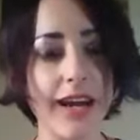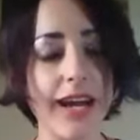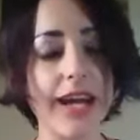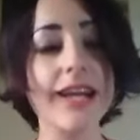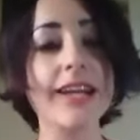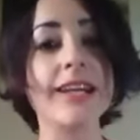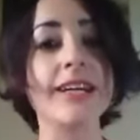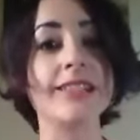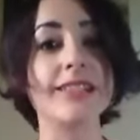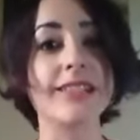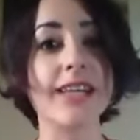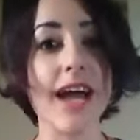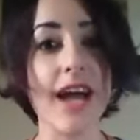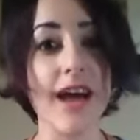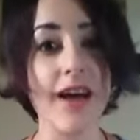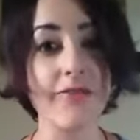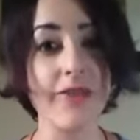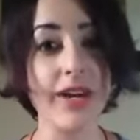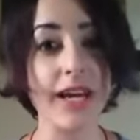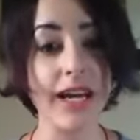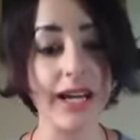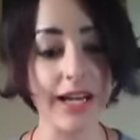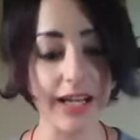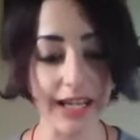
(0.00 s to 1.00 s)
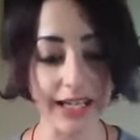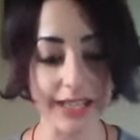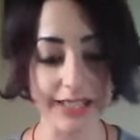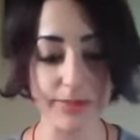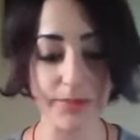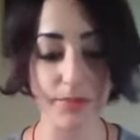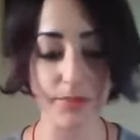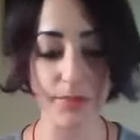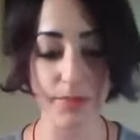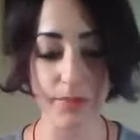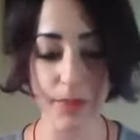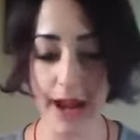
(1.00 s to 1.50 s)
It is heavy hitting.
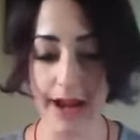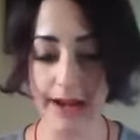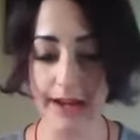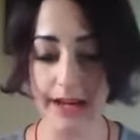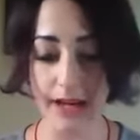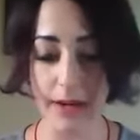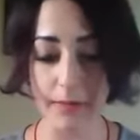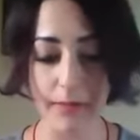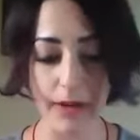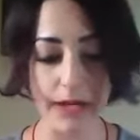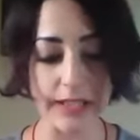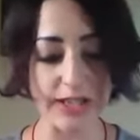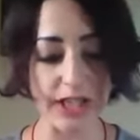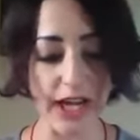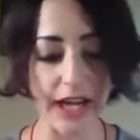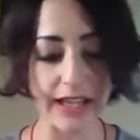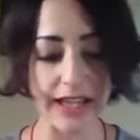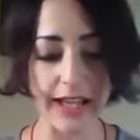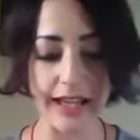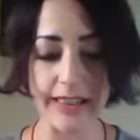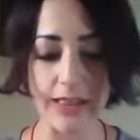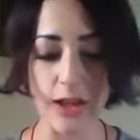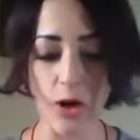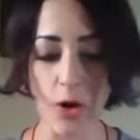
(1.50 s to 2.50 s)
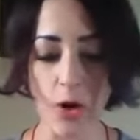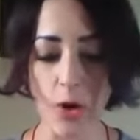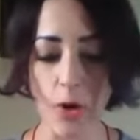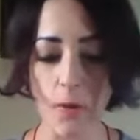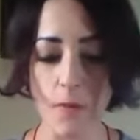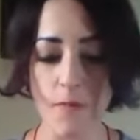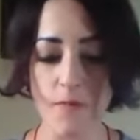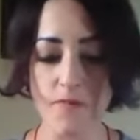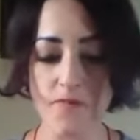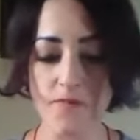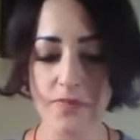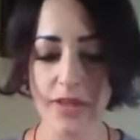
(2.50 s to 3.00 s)
It's packing a punch. I like the
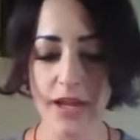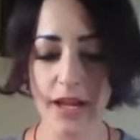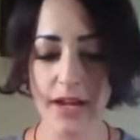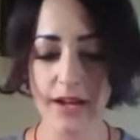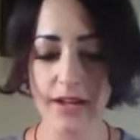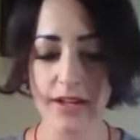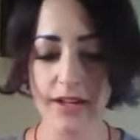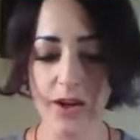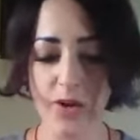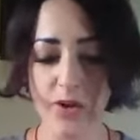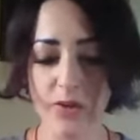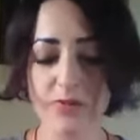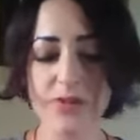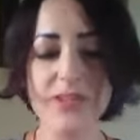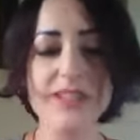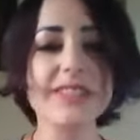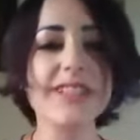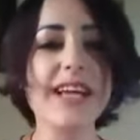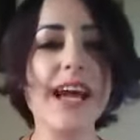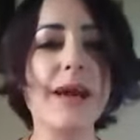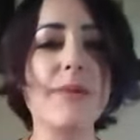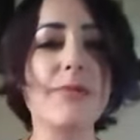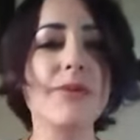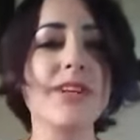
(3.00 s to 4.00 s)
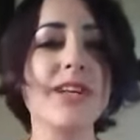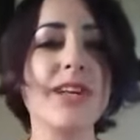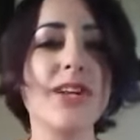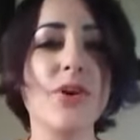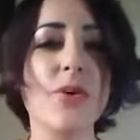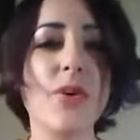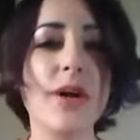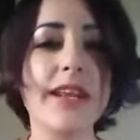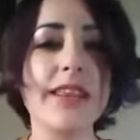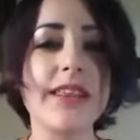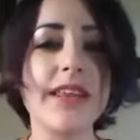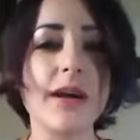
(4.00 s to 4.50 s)
whole, no one feels able to
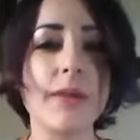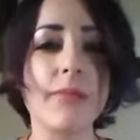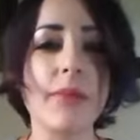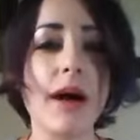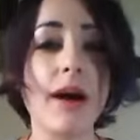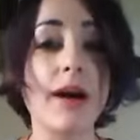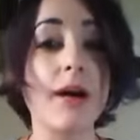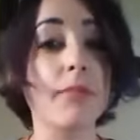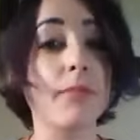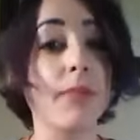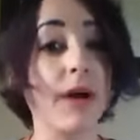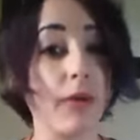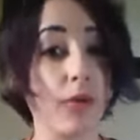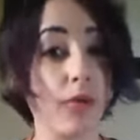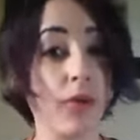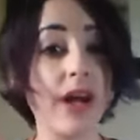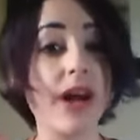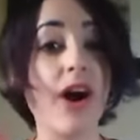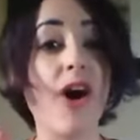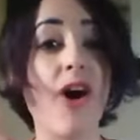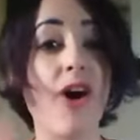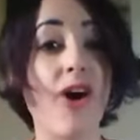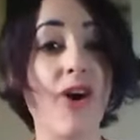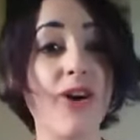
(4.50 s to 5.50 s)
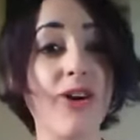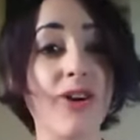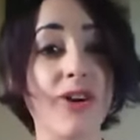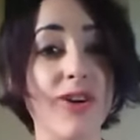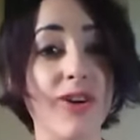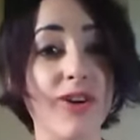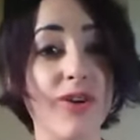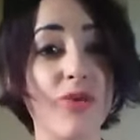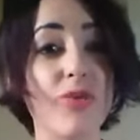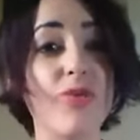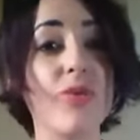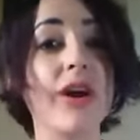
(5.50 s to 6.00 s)
do anything about it, but we
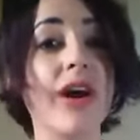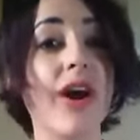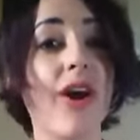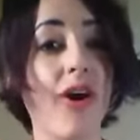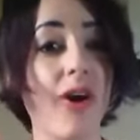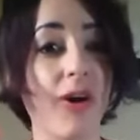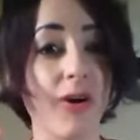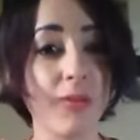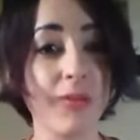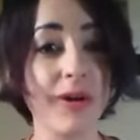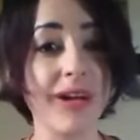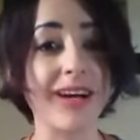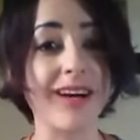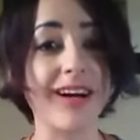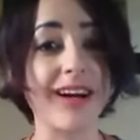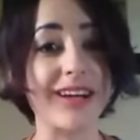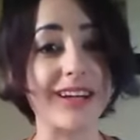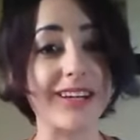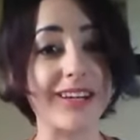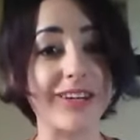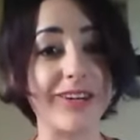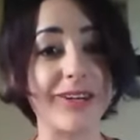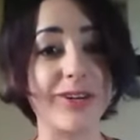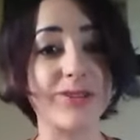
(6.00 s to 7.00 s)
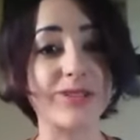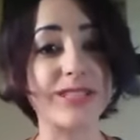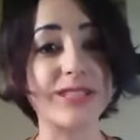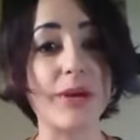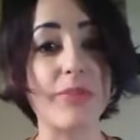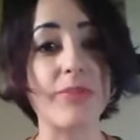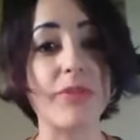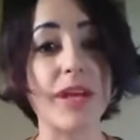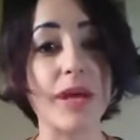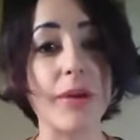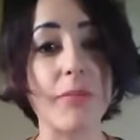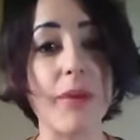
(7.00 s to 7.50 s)
are being guided to do
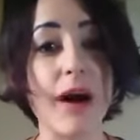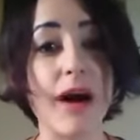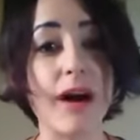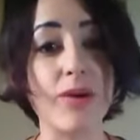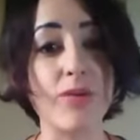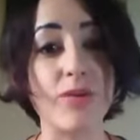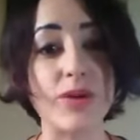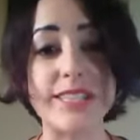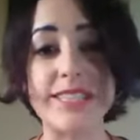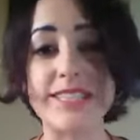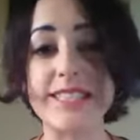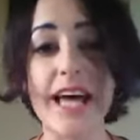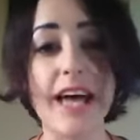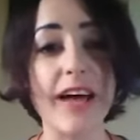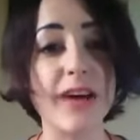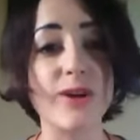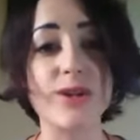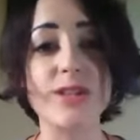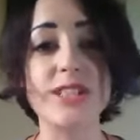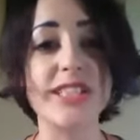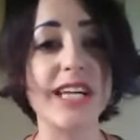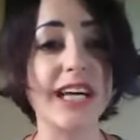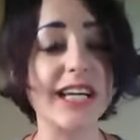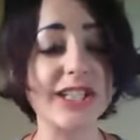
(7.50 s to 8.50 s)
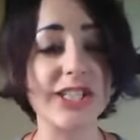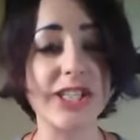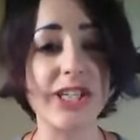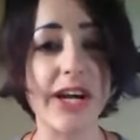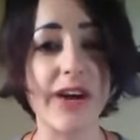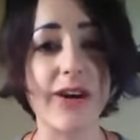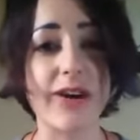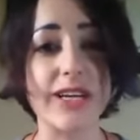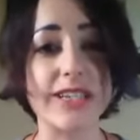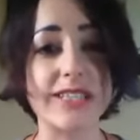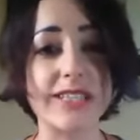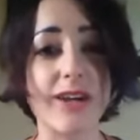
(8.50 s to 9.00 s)
something about it with Saturn,
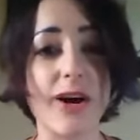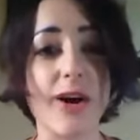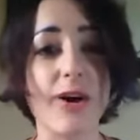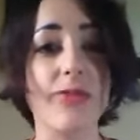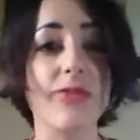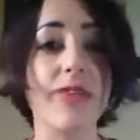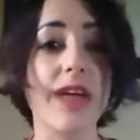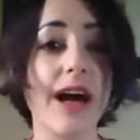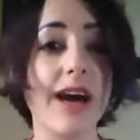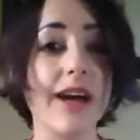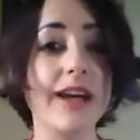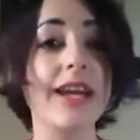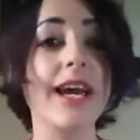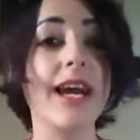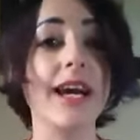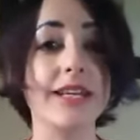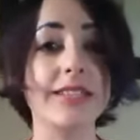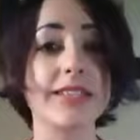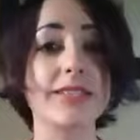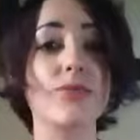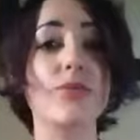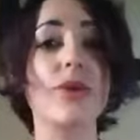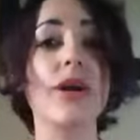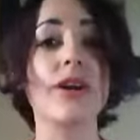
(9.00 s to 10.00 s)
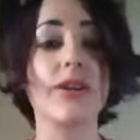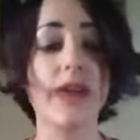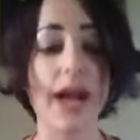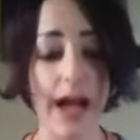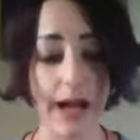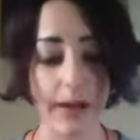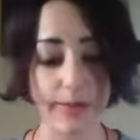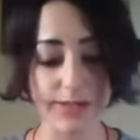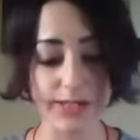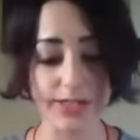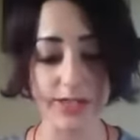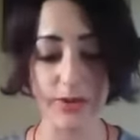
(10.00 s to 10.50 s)
Sagittarius, all of that. Yes, we are
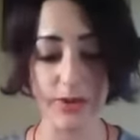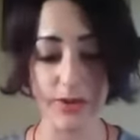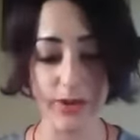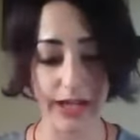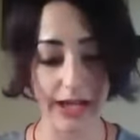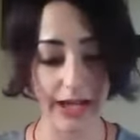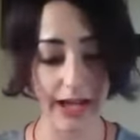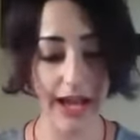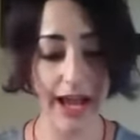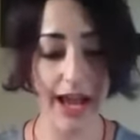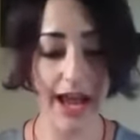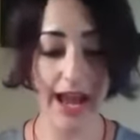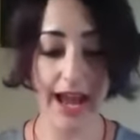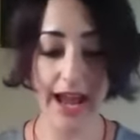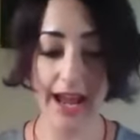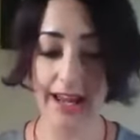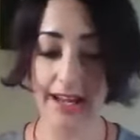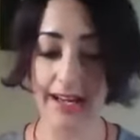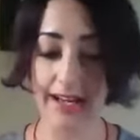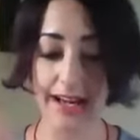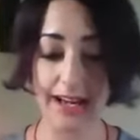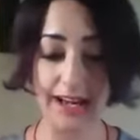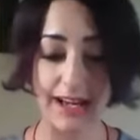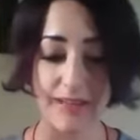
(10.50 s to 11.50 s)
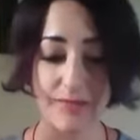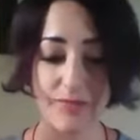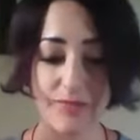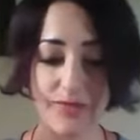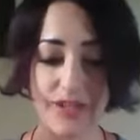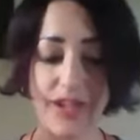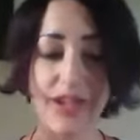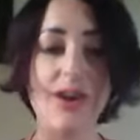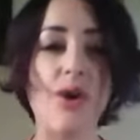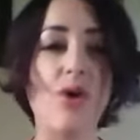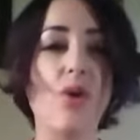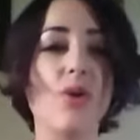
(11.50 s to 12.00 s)
absolutely. And,
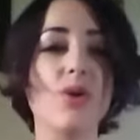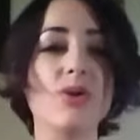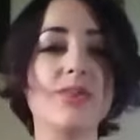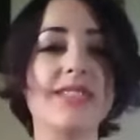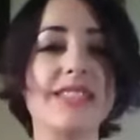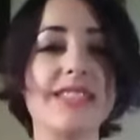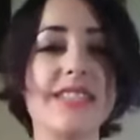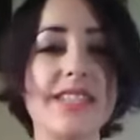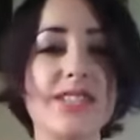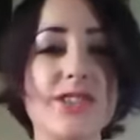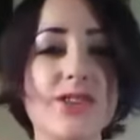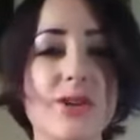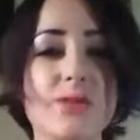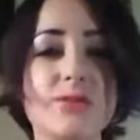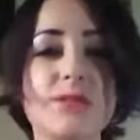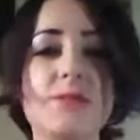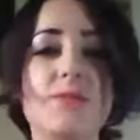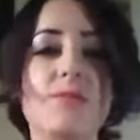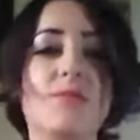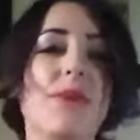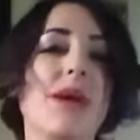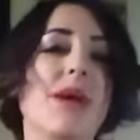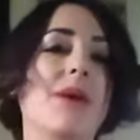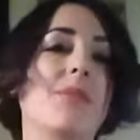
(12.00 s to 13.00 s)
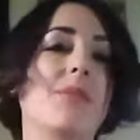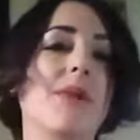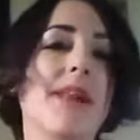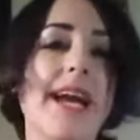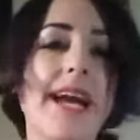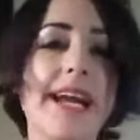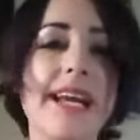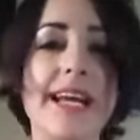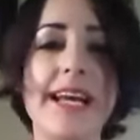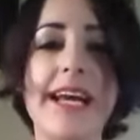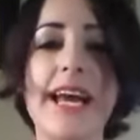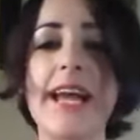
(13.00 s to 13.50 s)
old syndromes being
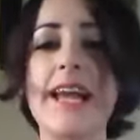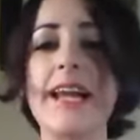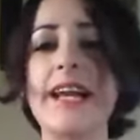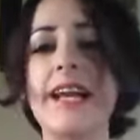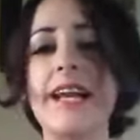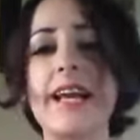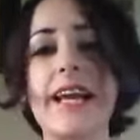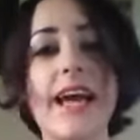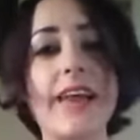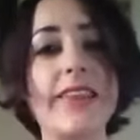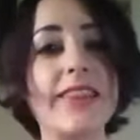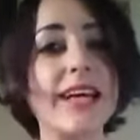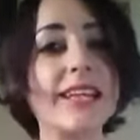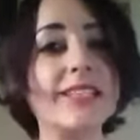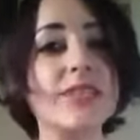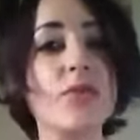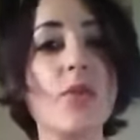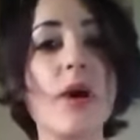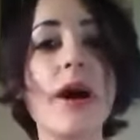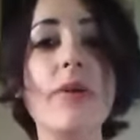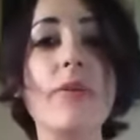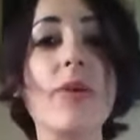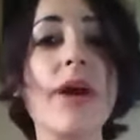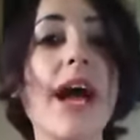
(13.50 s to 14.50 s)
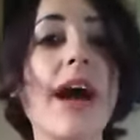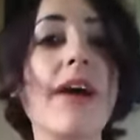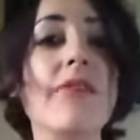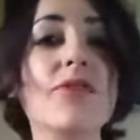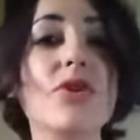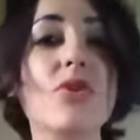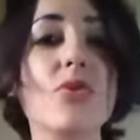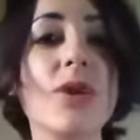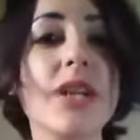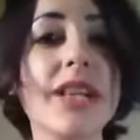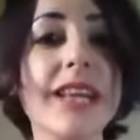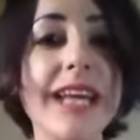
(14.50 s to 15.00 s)
played again and again. That's why we have
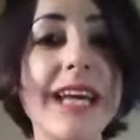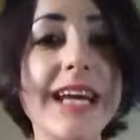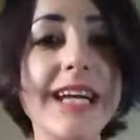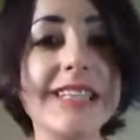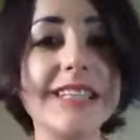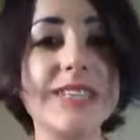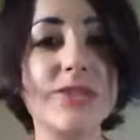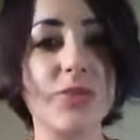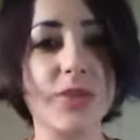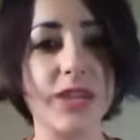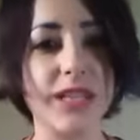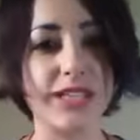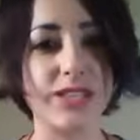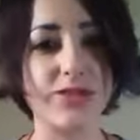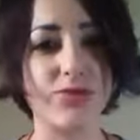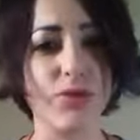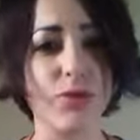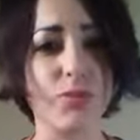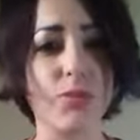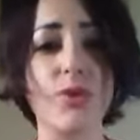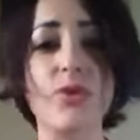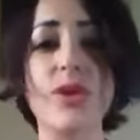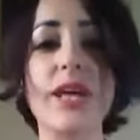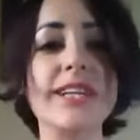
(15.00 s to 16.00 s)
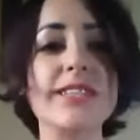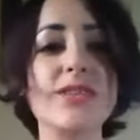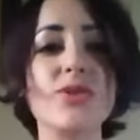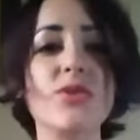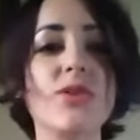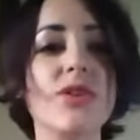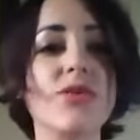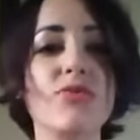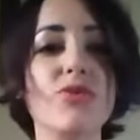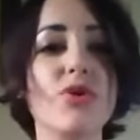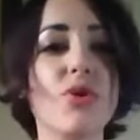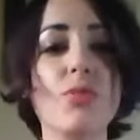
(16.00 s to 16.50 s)
to release with this full moon. That's
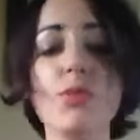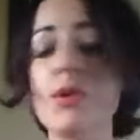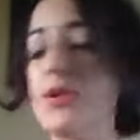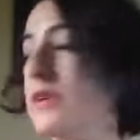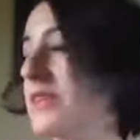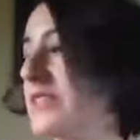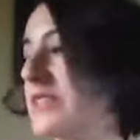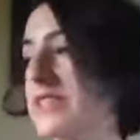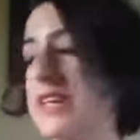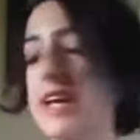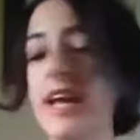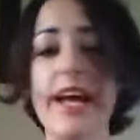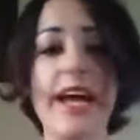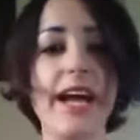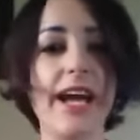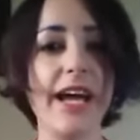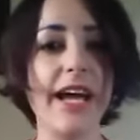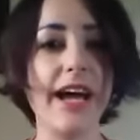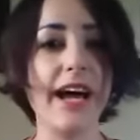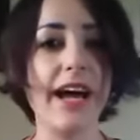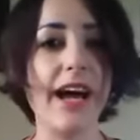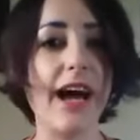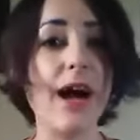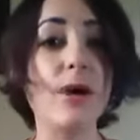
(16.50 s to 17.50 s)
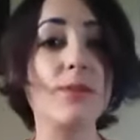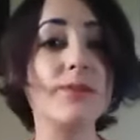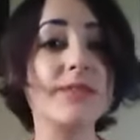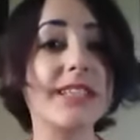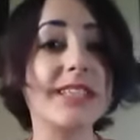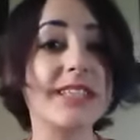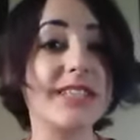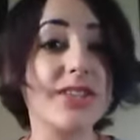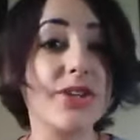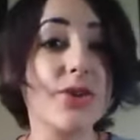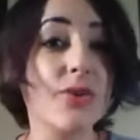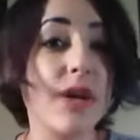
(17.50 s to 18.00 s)
what the full moon is, helps
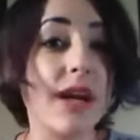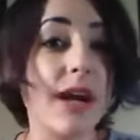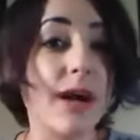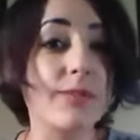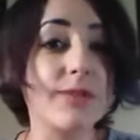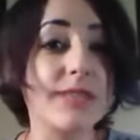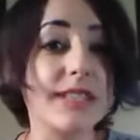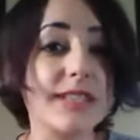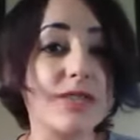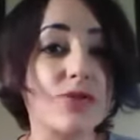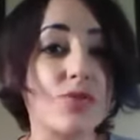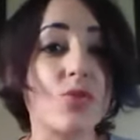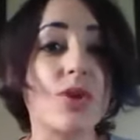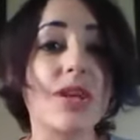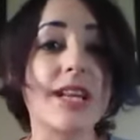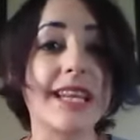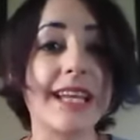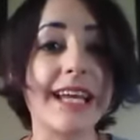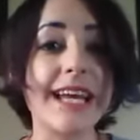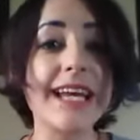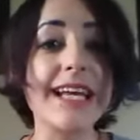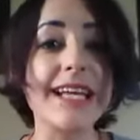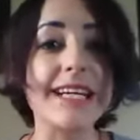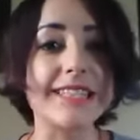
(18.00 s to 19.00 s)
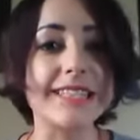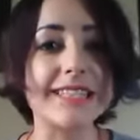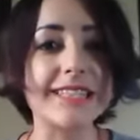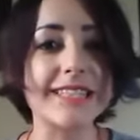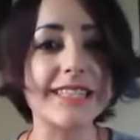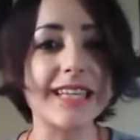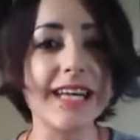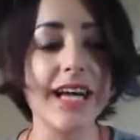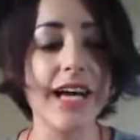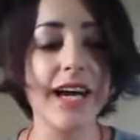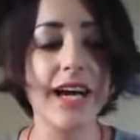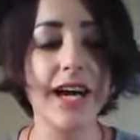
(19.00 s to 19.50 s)
us do. It helps us release.